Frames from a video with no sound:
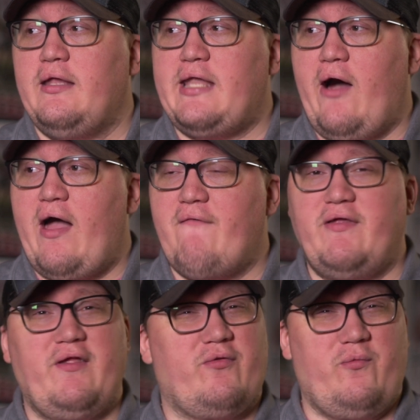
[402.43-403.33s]
now
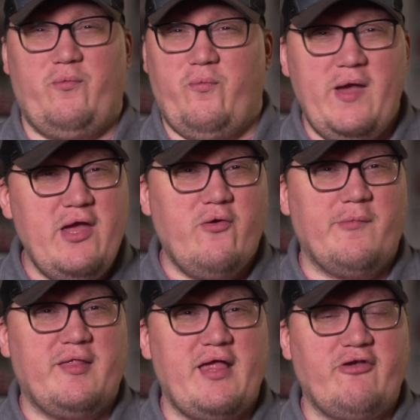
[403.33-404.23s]
having this weird
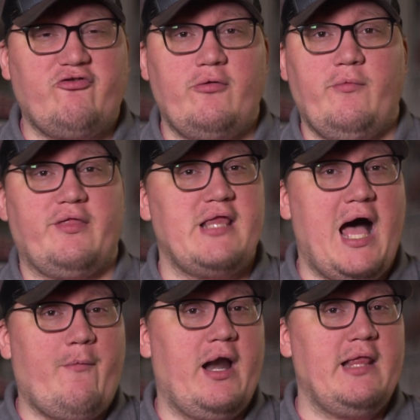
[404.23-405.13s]
obsession with
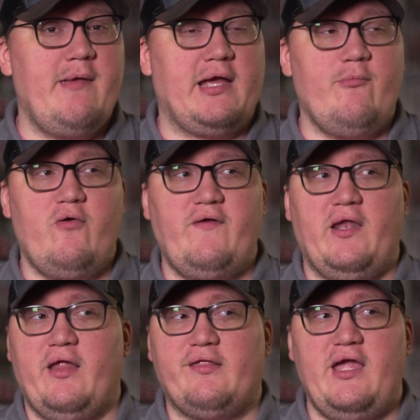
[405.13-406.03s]
not wanting to make a movie
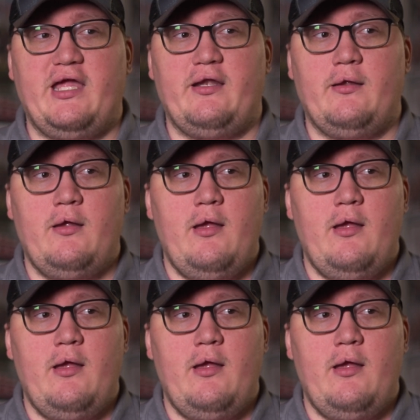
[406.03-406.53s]
unless they can